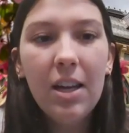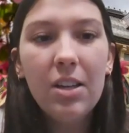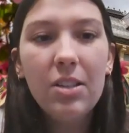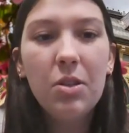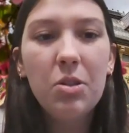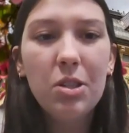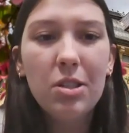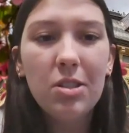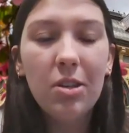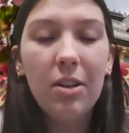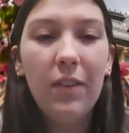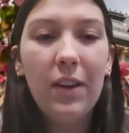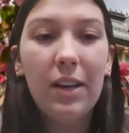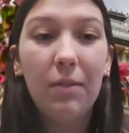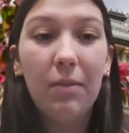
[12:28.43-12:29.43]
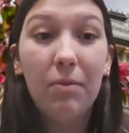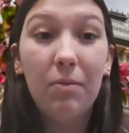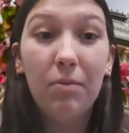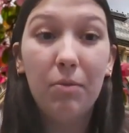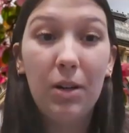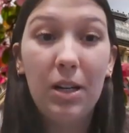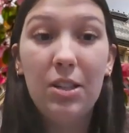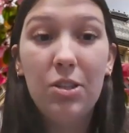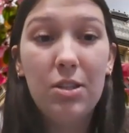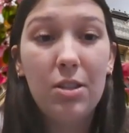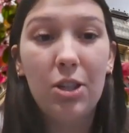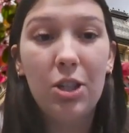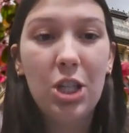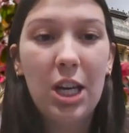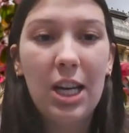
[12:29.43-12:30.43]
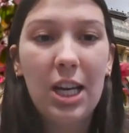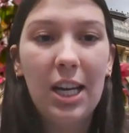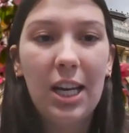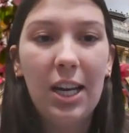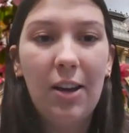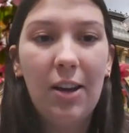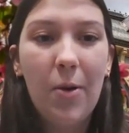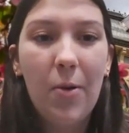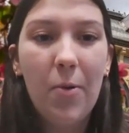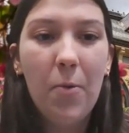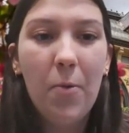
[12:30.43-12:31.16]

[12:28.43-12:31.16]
So just sort of like researching